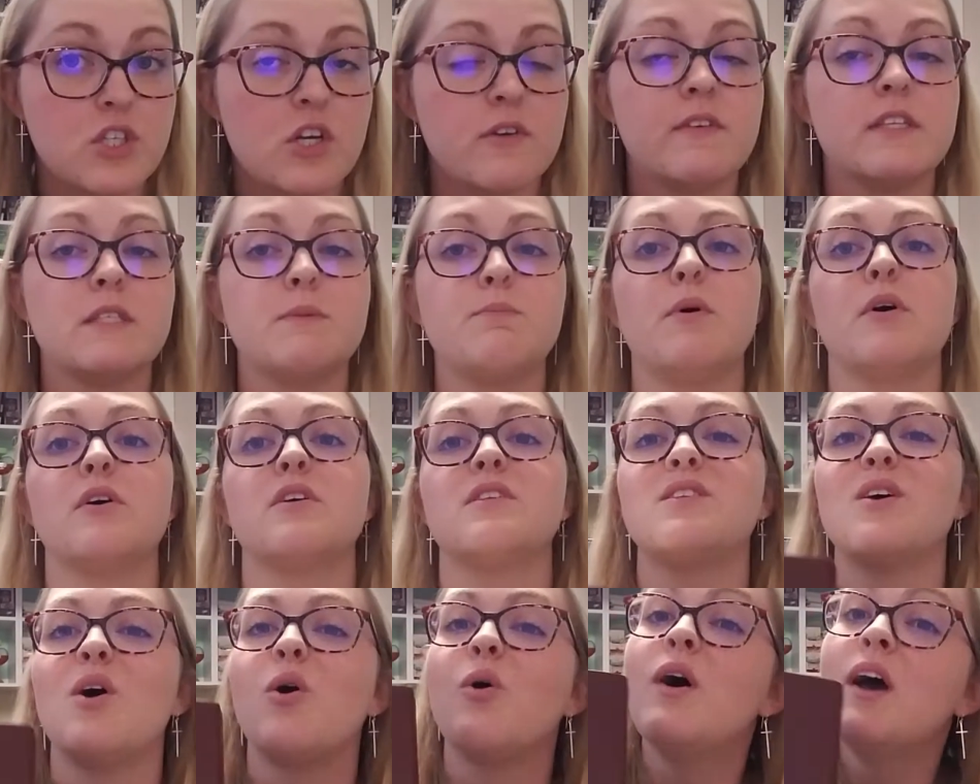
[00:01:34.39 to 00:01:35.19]
Service Book.
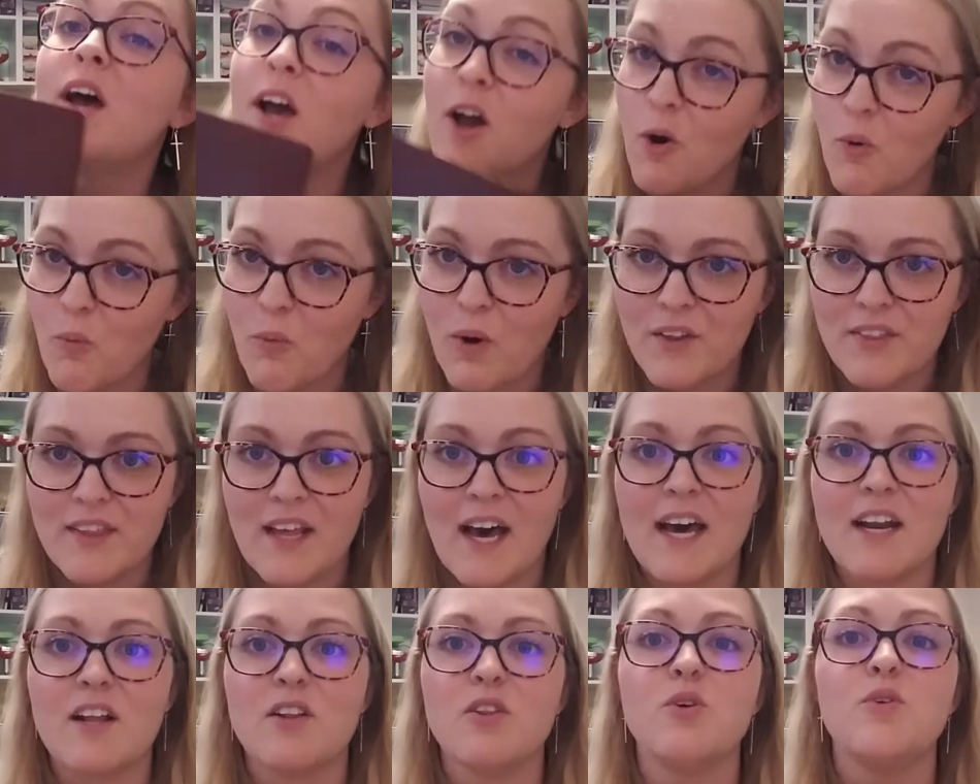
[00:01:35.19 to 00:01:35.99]
So while
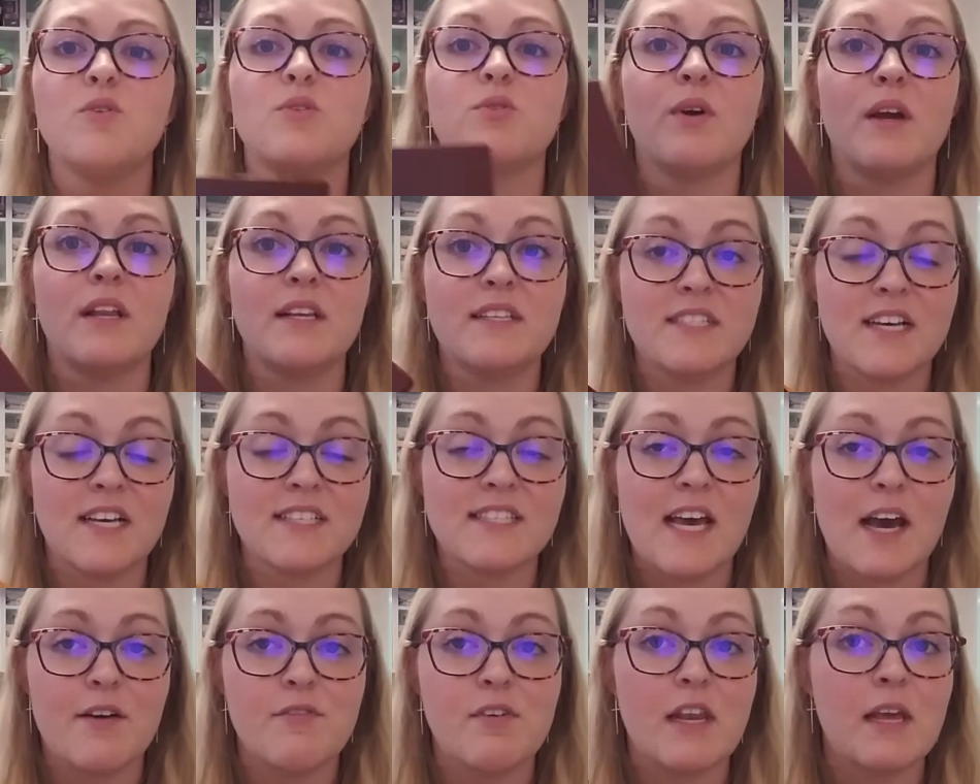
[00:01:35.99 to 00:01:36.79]
not a Lutheran,
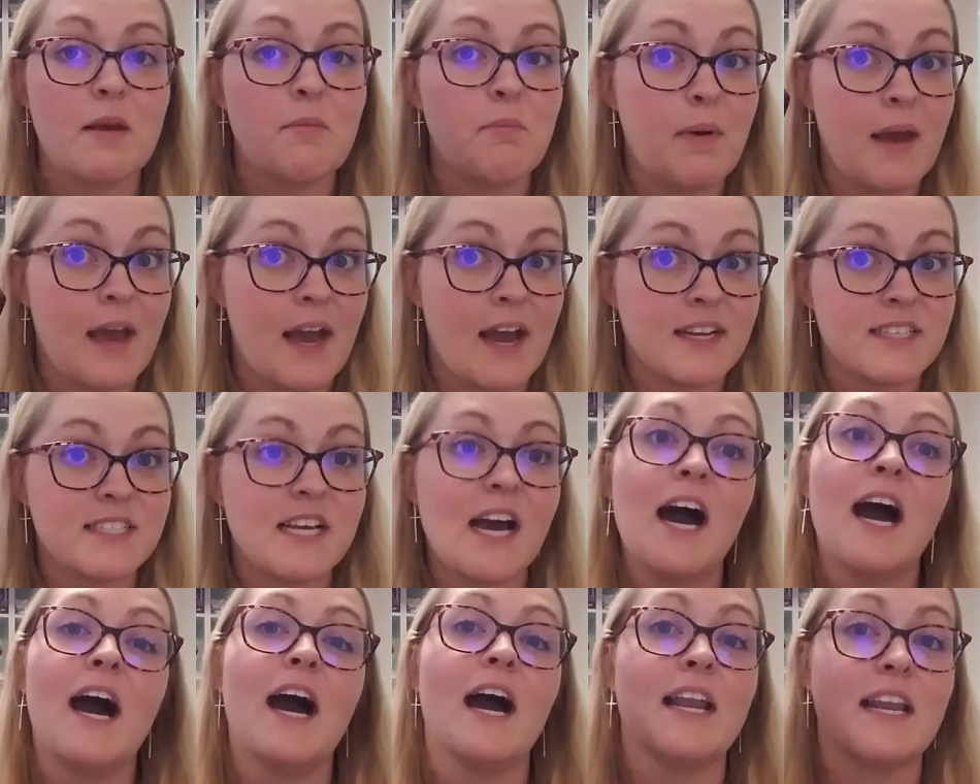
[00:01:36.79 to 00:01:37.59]
does have an impact
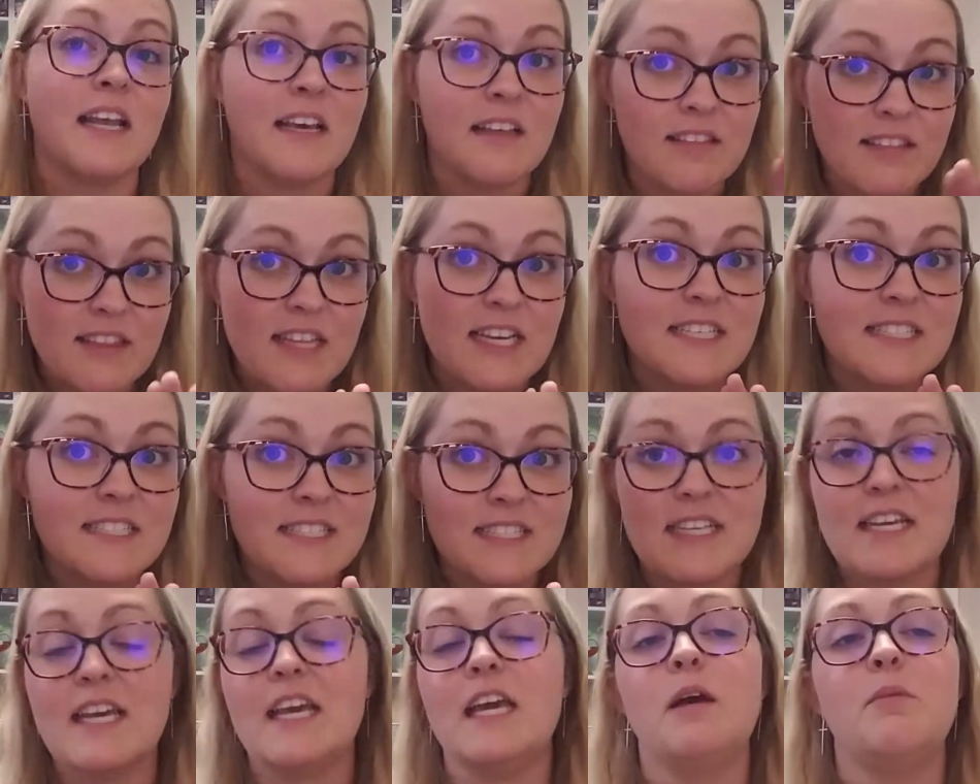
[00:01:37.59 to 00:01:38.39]
on
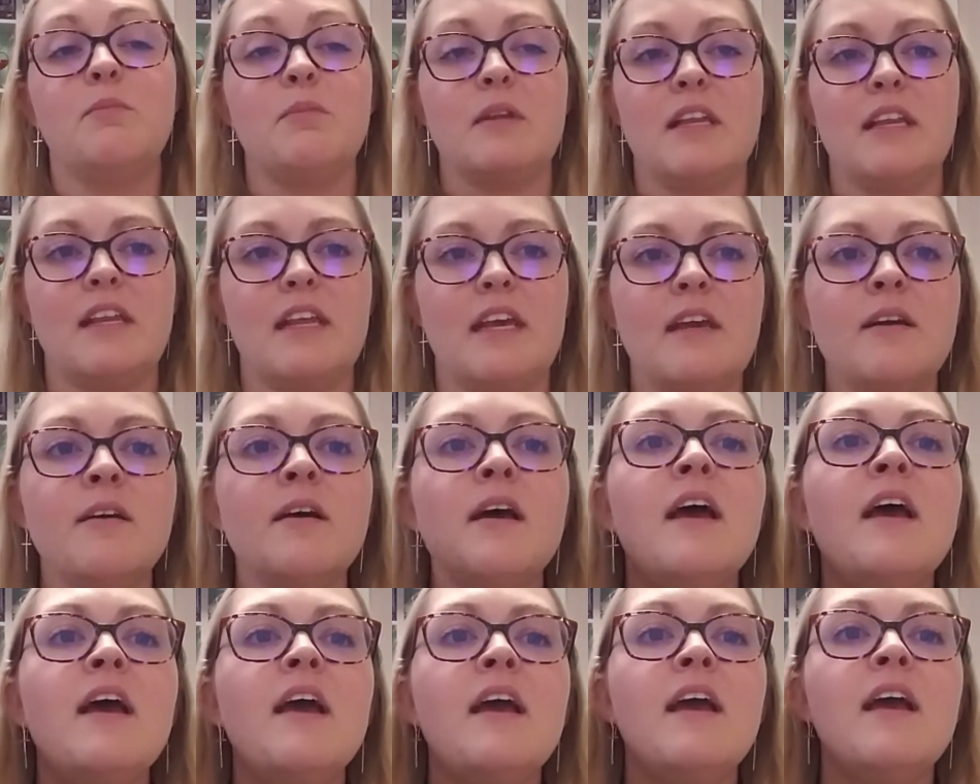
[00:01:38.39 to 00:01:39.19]
this hymnody.
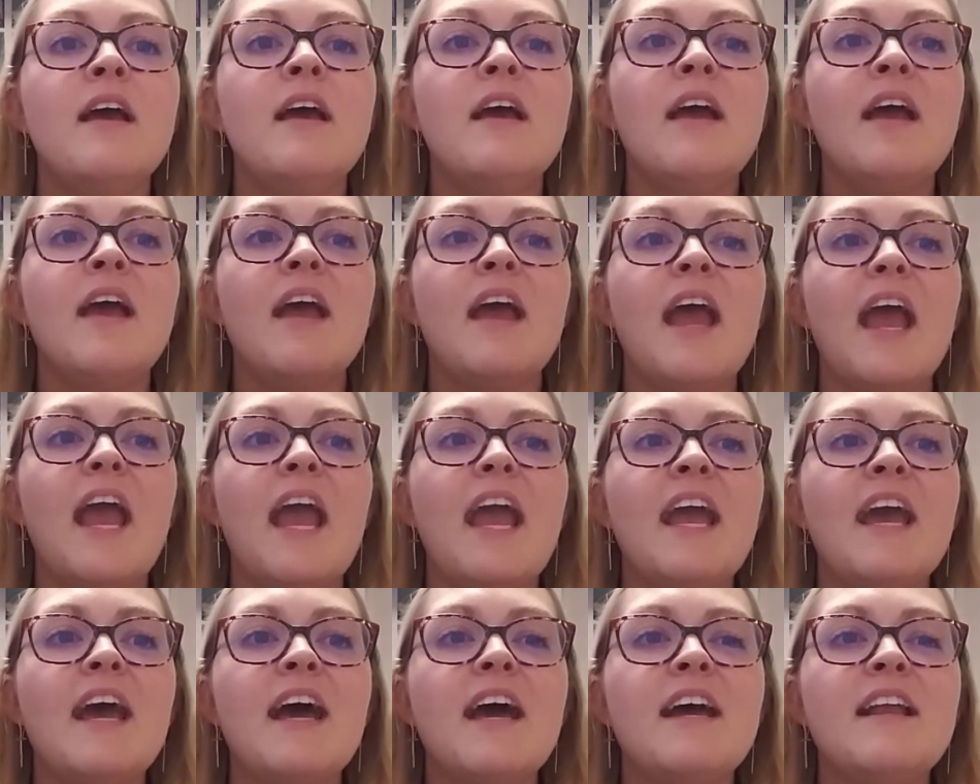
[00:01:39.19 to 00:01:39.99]

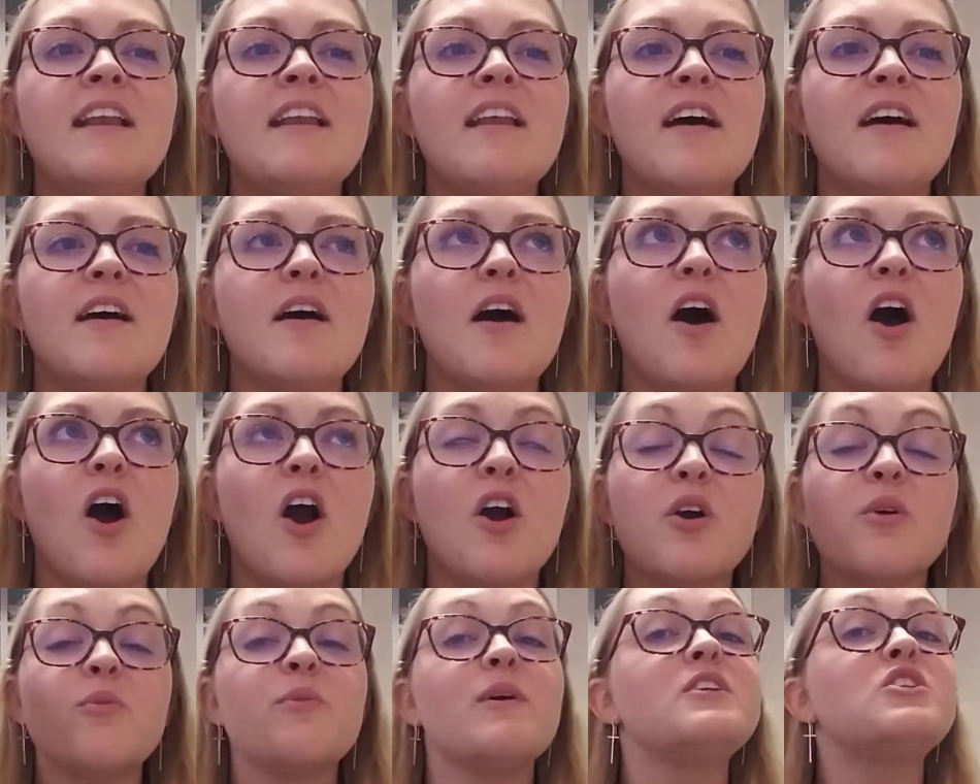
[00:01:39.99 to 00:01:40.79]
And
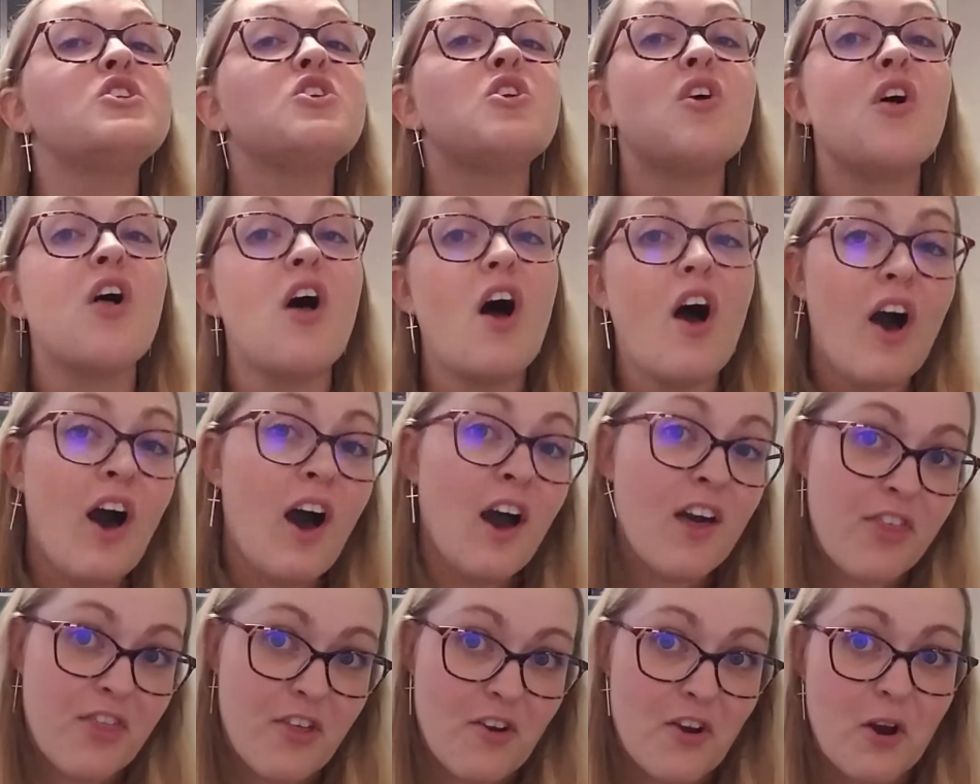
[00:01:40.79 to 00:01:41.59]
our original
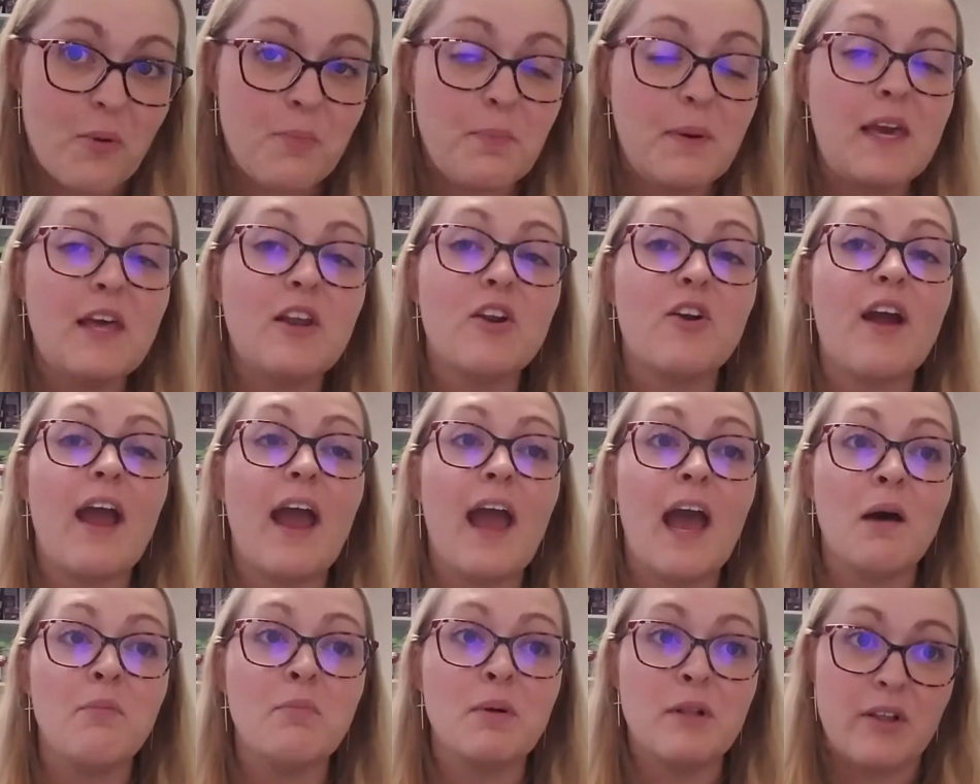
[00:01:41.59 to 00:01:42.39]
author, Peter
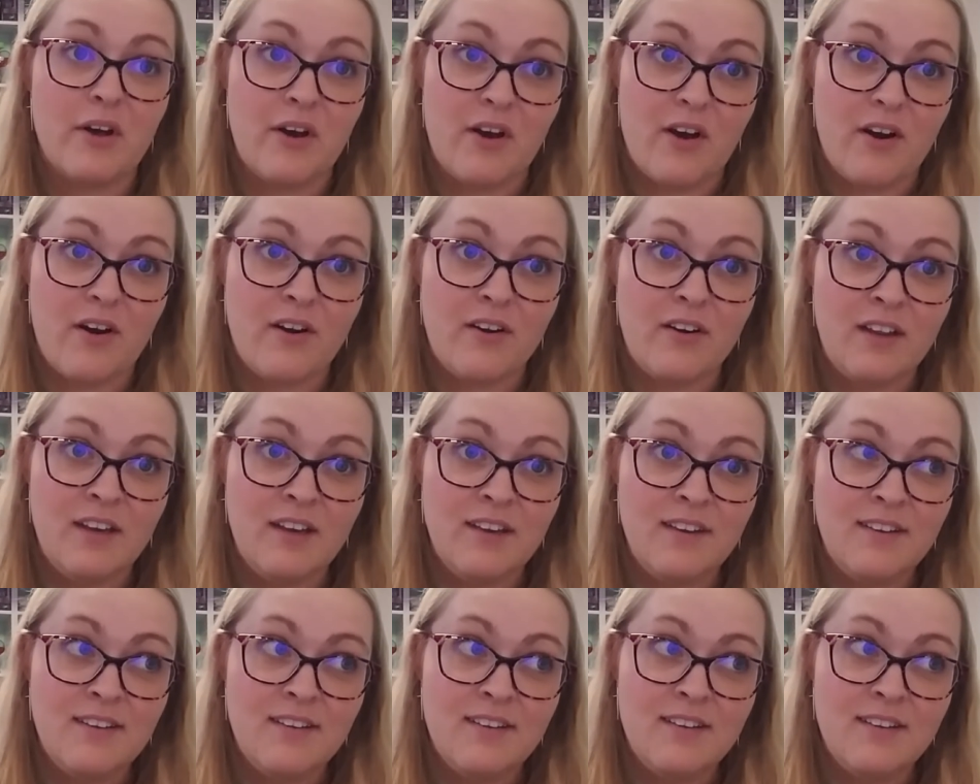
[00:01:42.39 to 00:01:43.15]
Abelard,